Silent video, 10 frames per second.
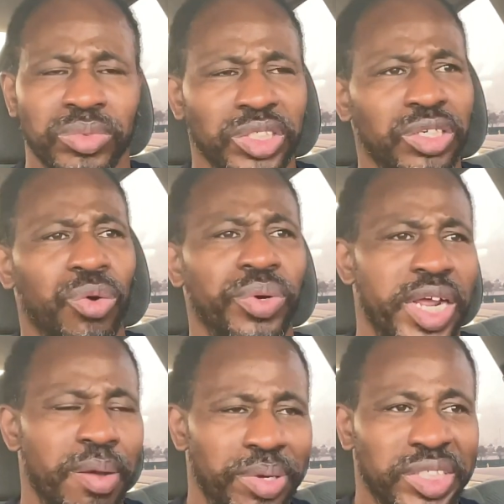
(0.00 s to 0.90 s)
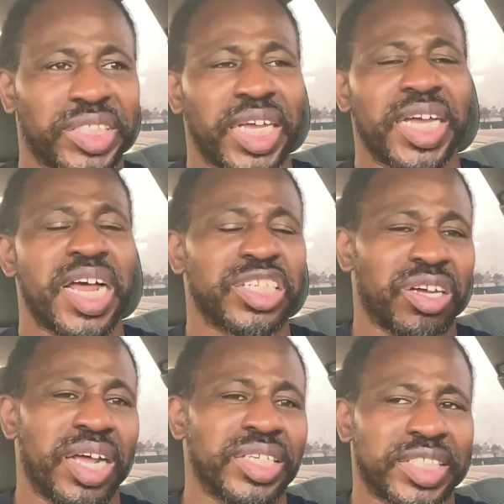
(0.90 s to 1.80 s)
So with that being said, that's
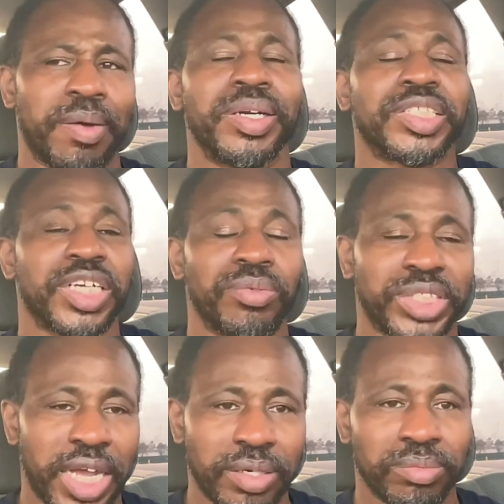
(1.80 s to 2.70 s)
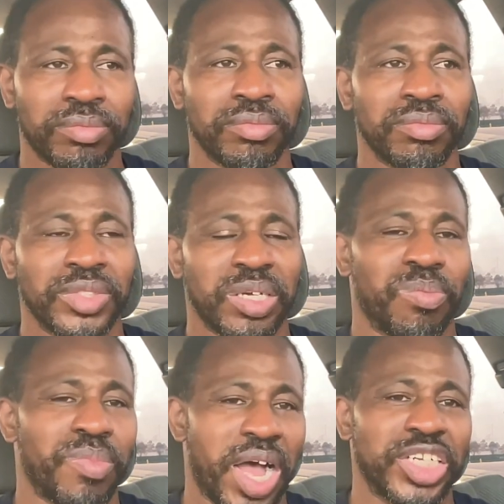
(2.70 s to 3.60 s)
all I have to say about this subject. And
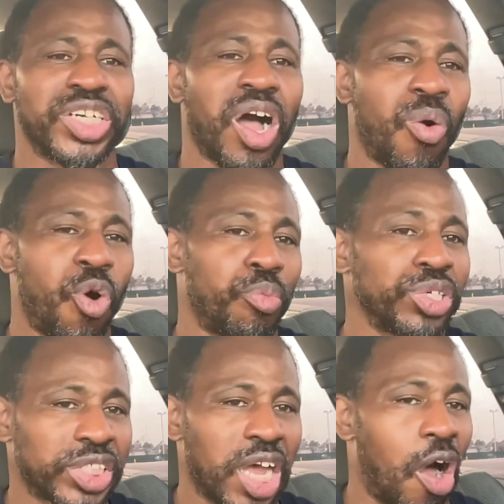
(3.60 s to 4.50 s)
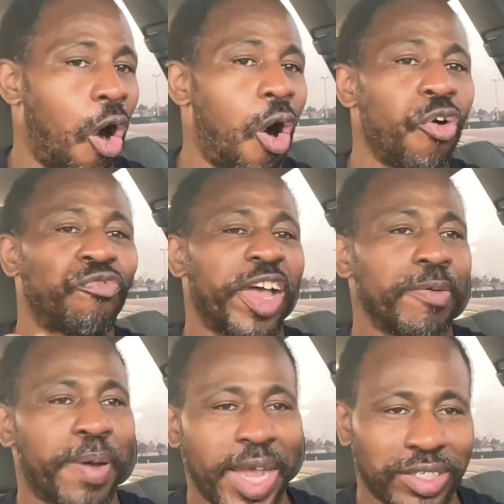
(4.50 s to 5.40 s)
remind y'all one more time, all
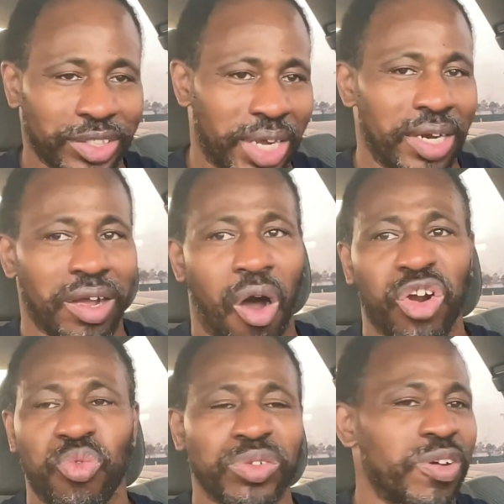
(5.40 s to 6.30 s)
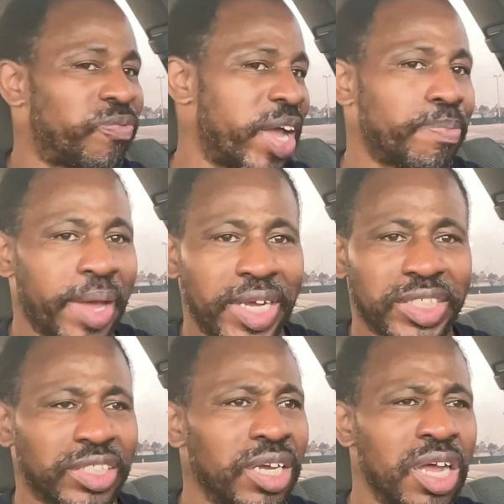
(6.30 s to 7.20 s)
fake pages out there, all the ones with the fake
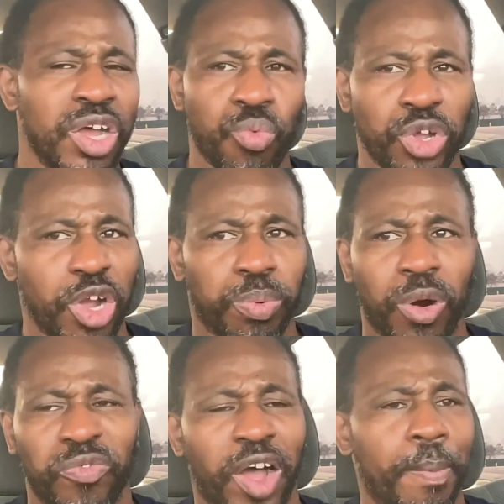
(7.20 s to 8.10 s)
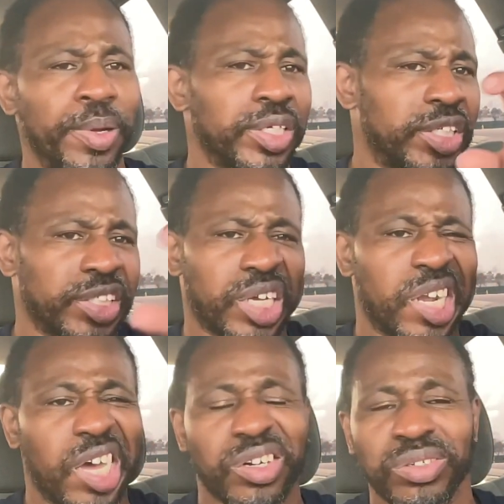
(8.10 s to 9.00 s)
pages where your profile picture is just a
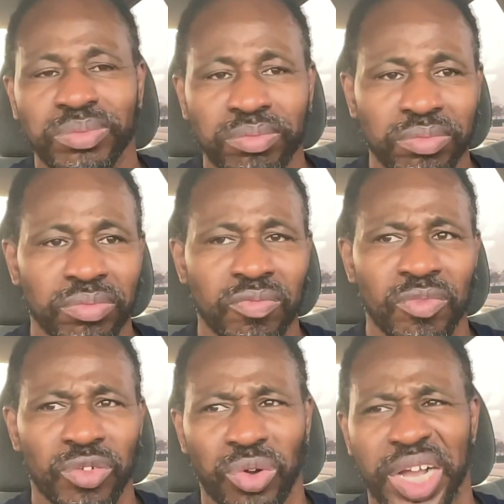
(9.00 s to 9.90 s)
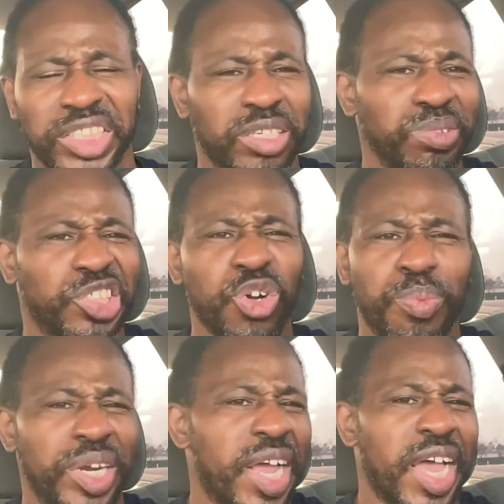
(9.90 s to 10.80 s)
letter or you got some
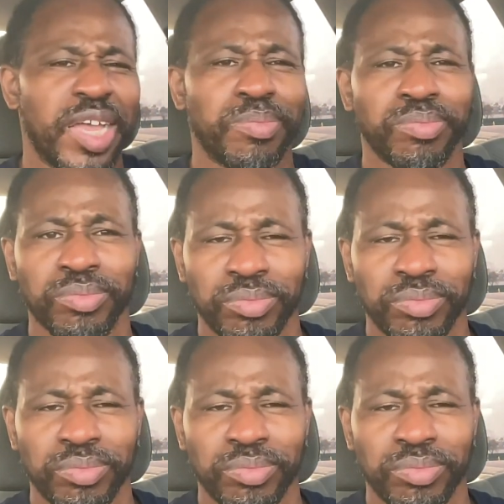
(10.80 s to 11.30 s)
stupid name.